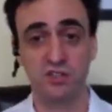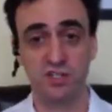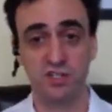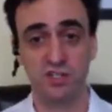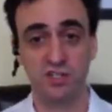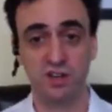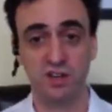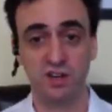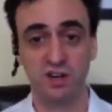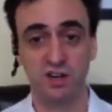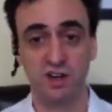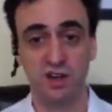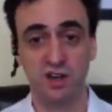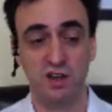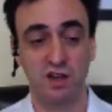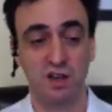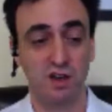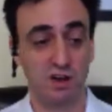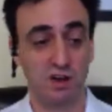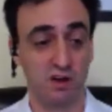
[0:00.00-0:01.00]
here
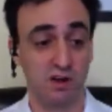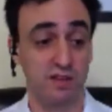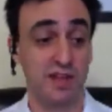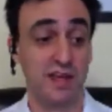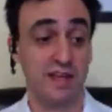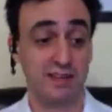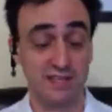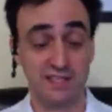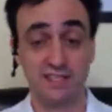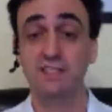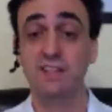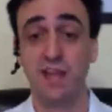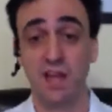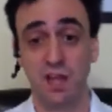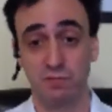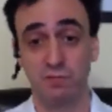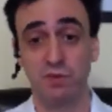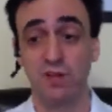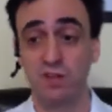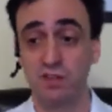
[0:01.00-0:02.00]
are that this is
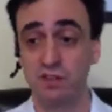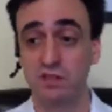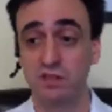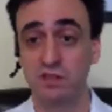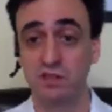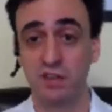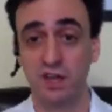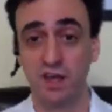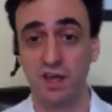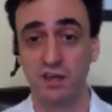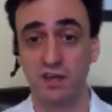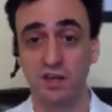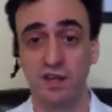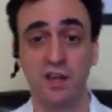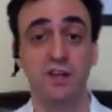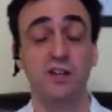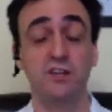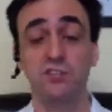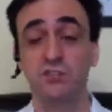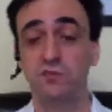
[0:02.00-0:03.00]
happening, and
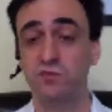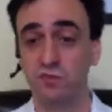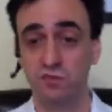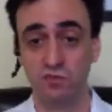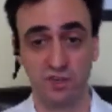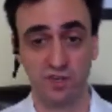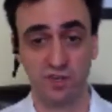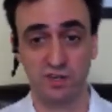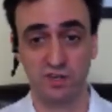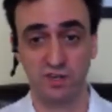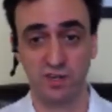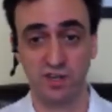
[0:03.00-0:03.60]
and it's for real.